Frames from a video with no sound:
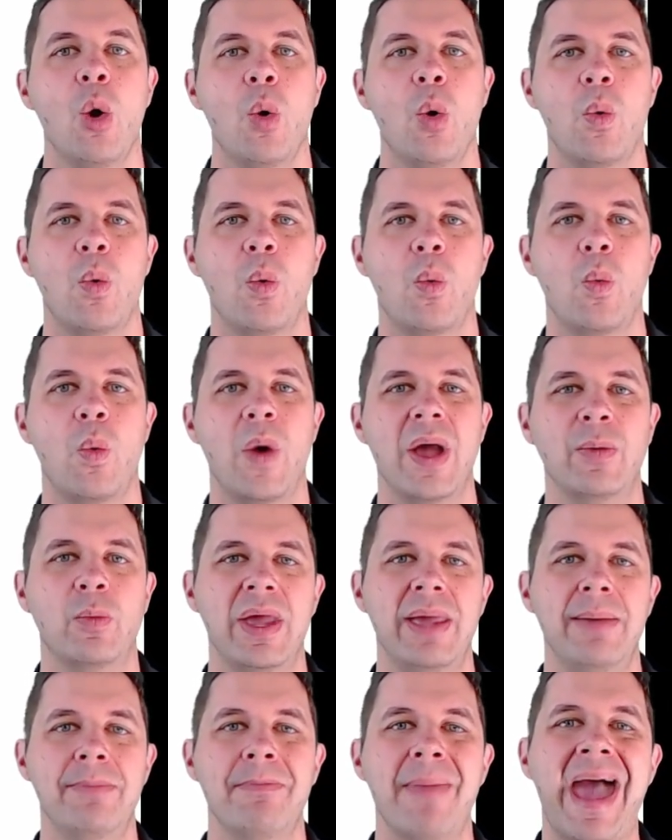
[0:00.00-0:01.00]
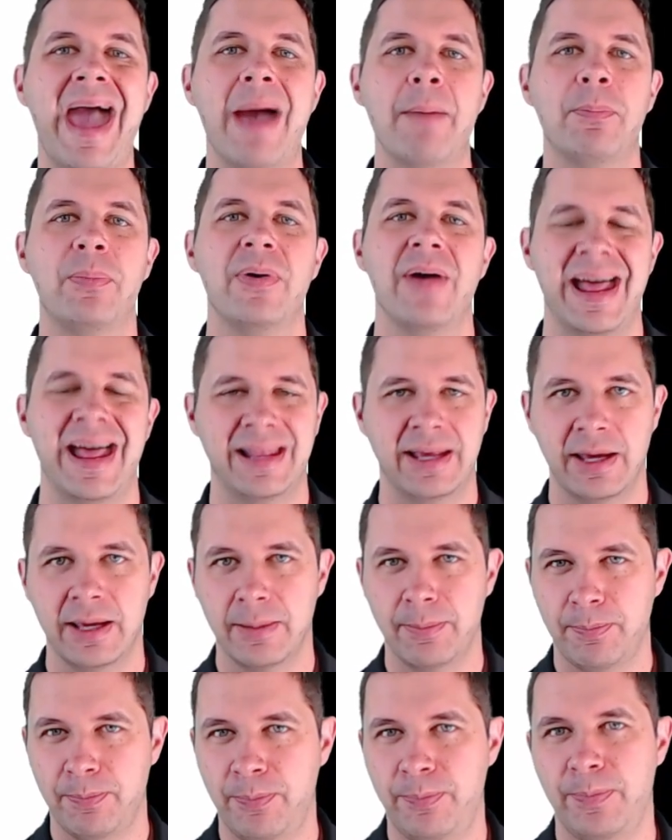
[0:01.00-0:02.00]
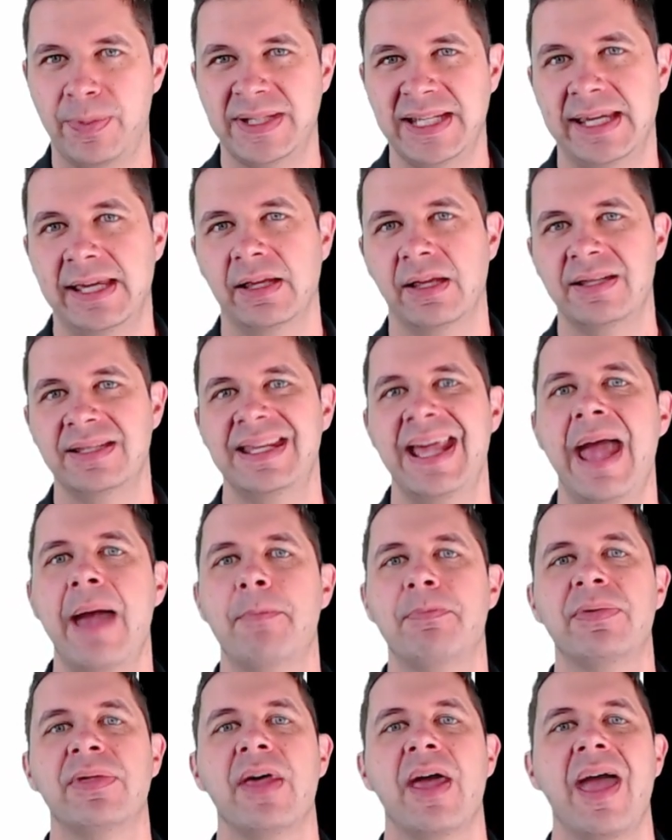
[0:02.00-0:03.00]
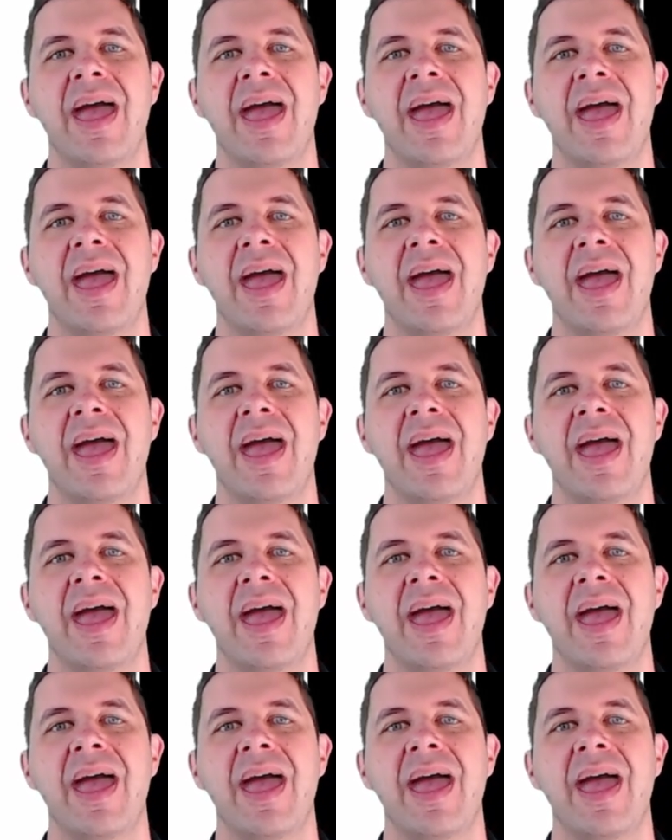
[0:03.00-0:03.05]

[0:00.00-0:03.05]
when we map at a particular depth,